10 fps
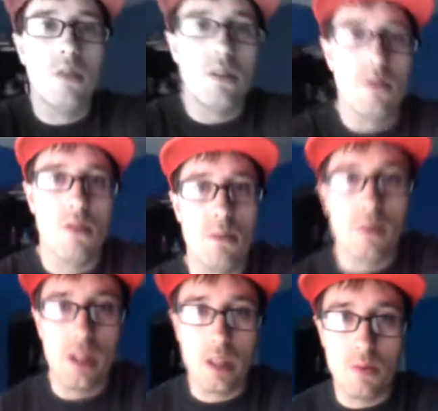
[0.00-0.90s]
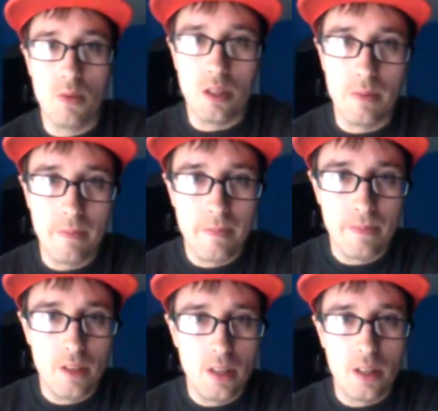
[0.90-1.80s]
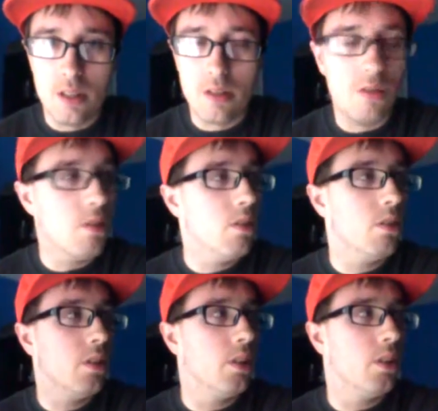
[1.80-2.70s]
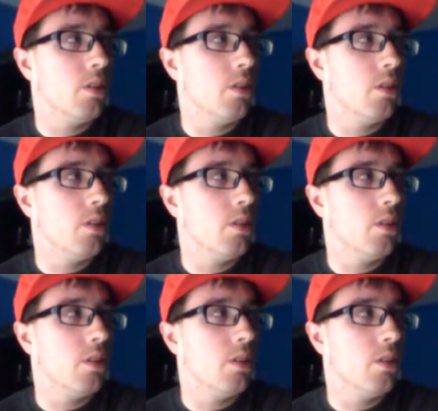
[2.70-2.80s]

it's all black and white? You don't know. You know.